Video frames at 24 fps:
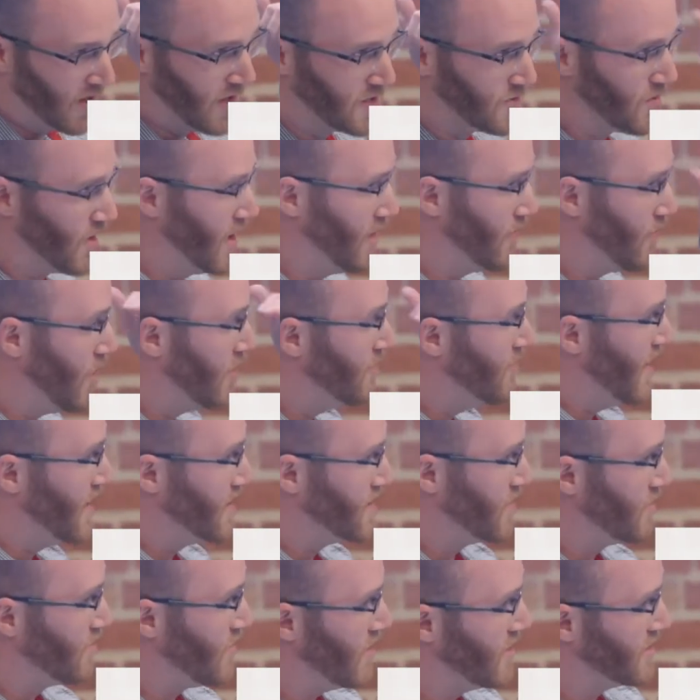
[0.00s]
is we're going to have one
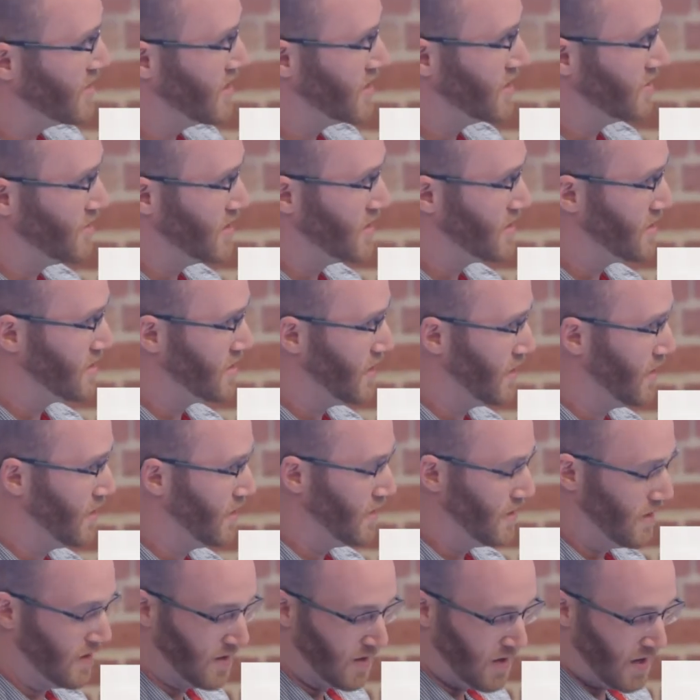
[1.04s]
master process we start,
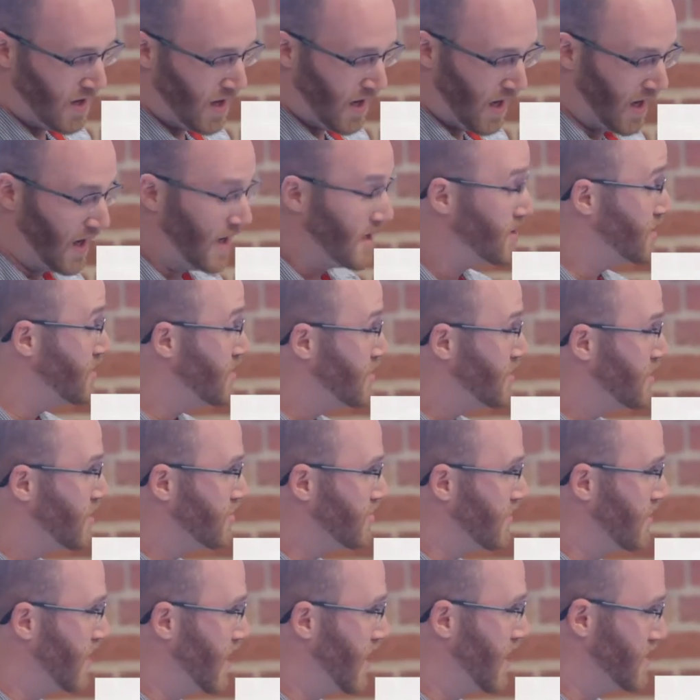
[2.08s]
and it has 2
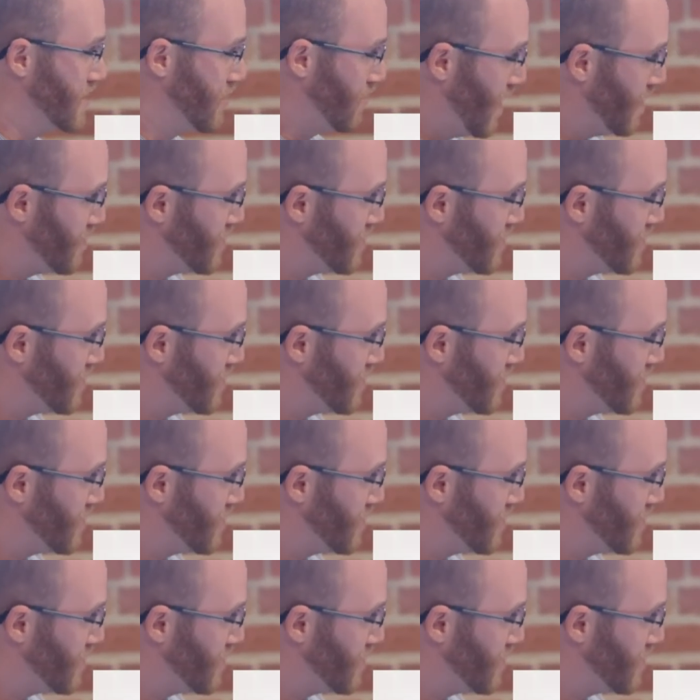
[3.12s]
children. It has a web